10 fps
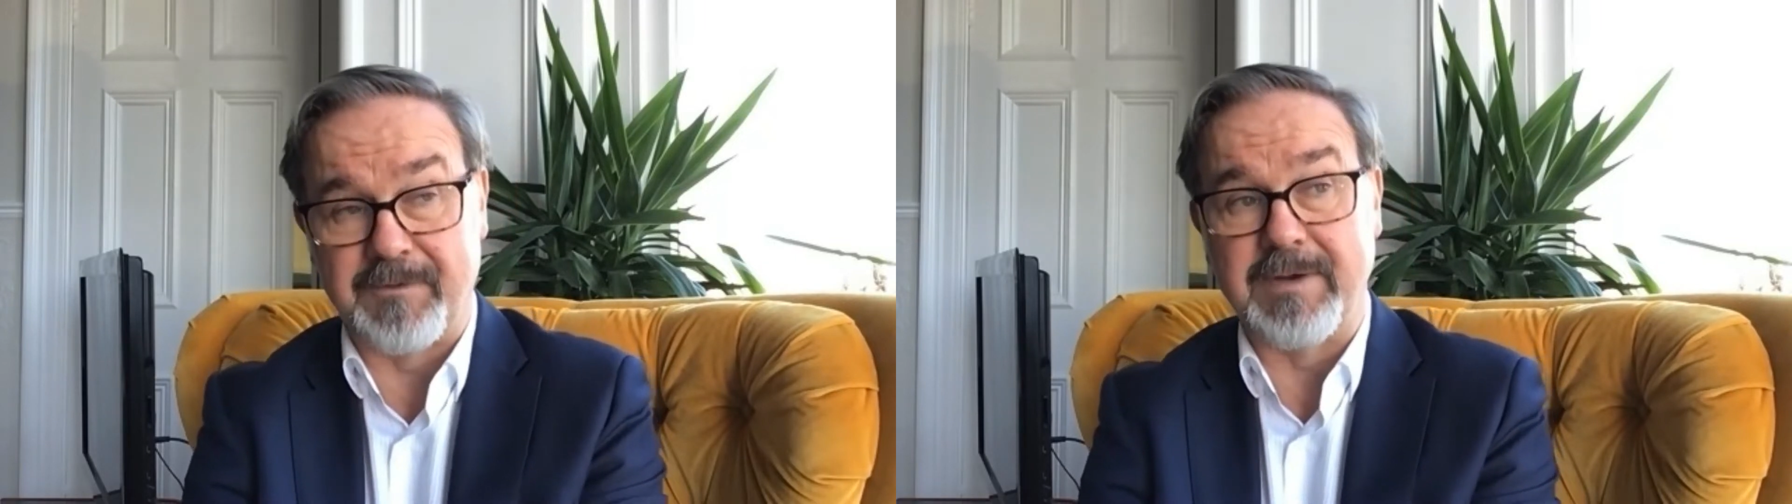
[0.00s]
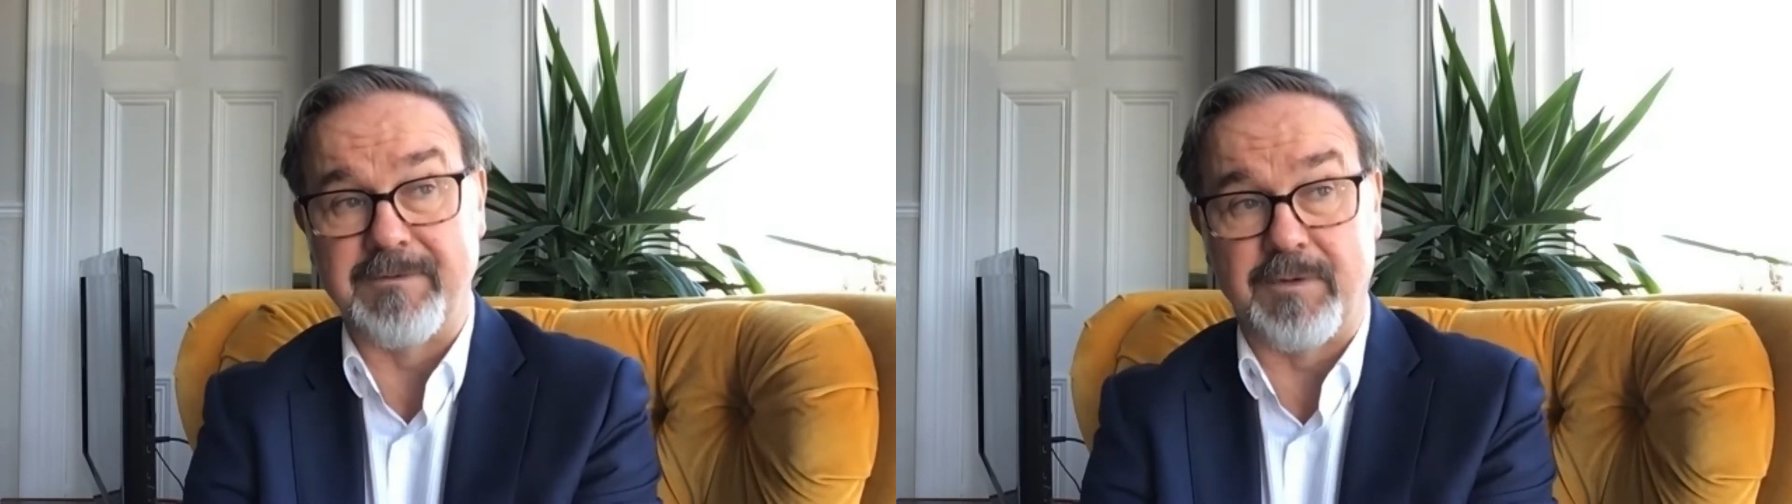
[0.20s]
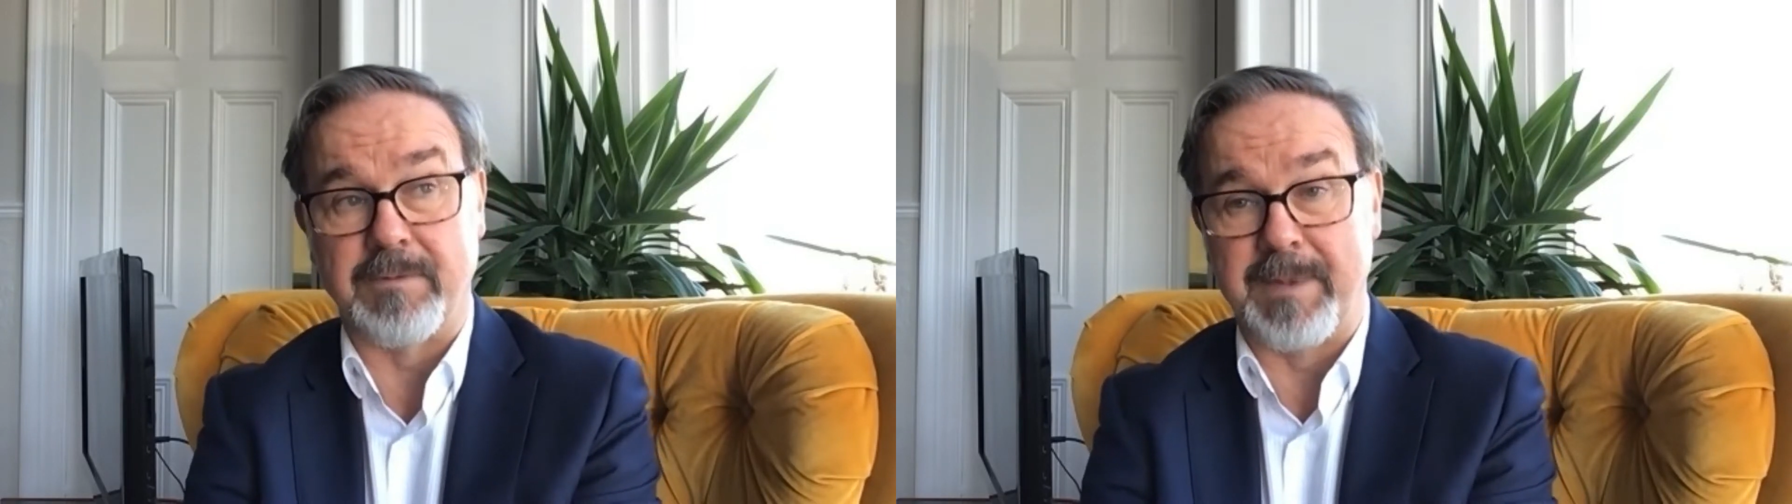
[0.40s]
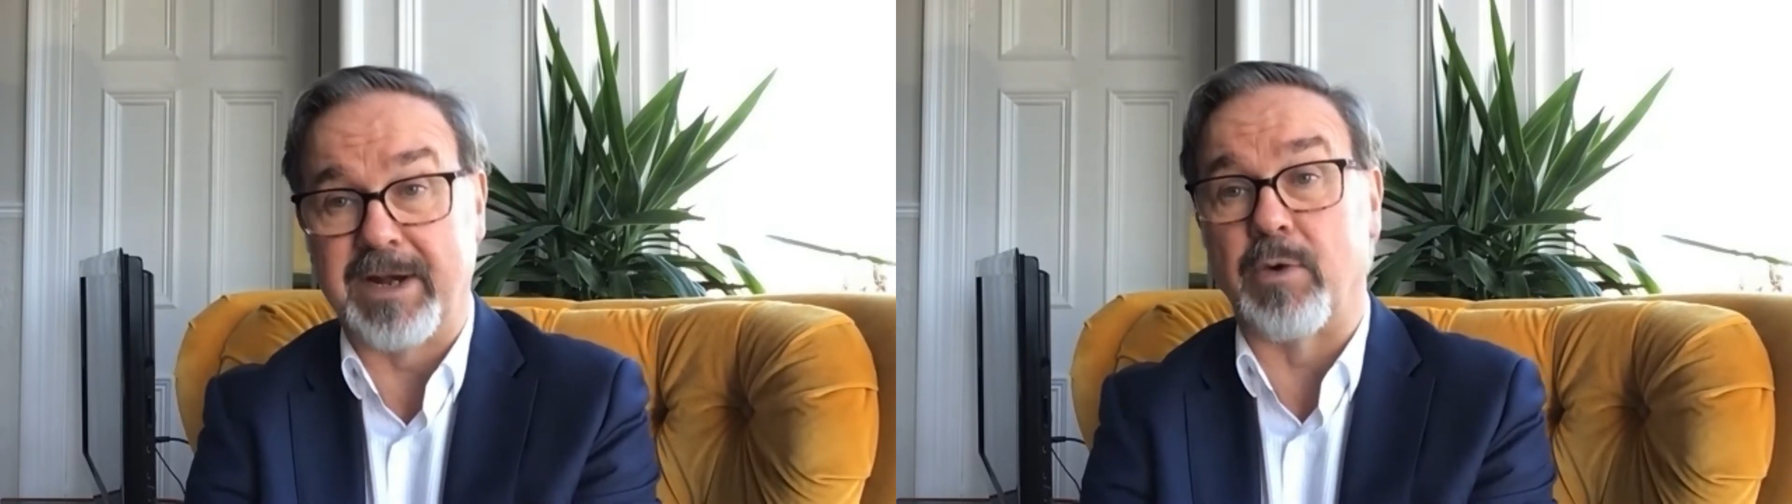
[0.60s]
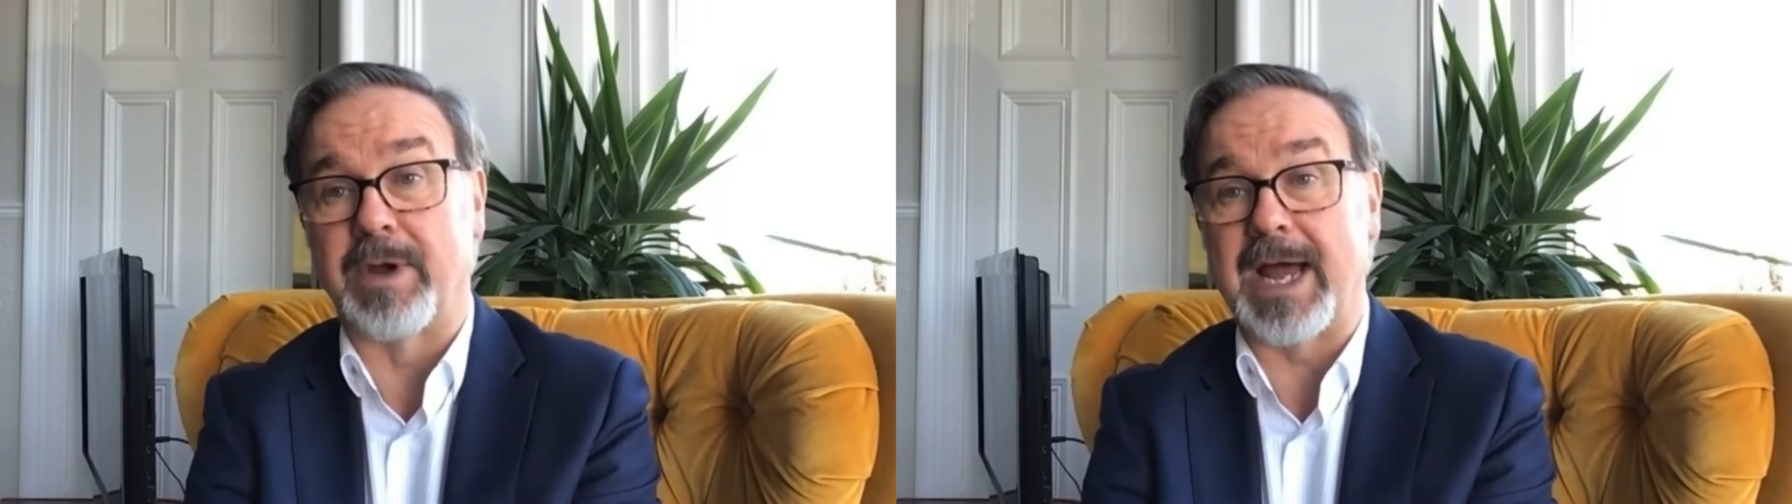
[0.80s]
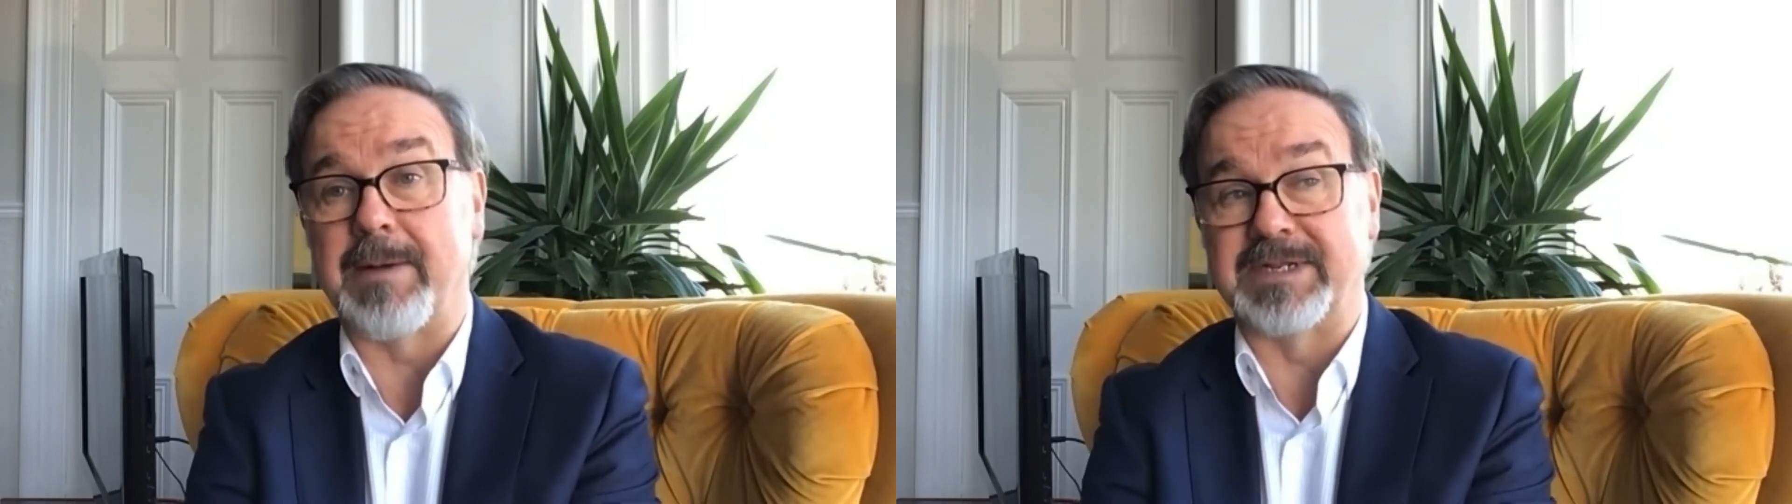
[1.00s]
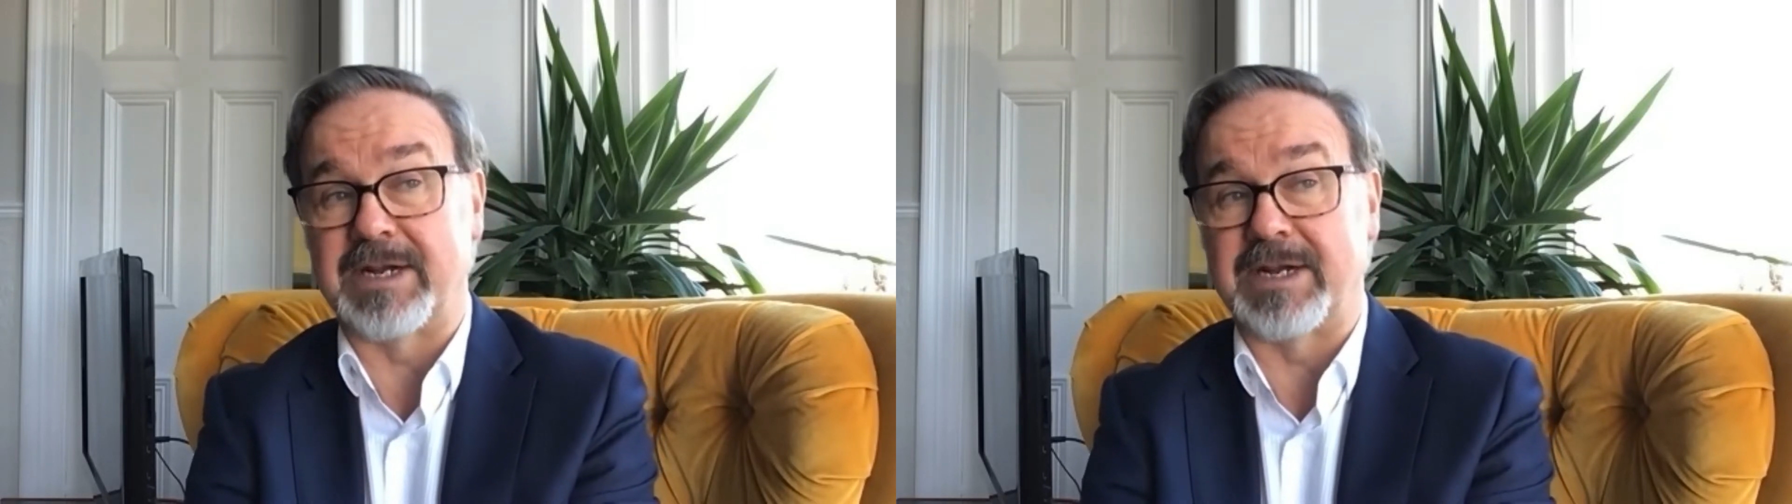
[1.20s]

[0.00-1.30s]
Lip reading: fight for medical cannabis,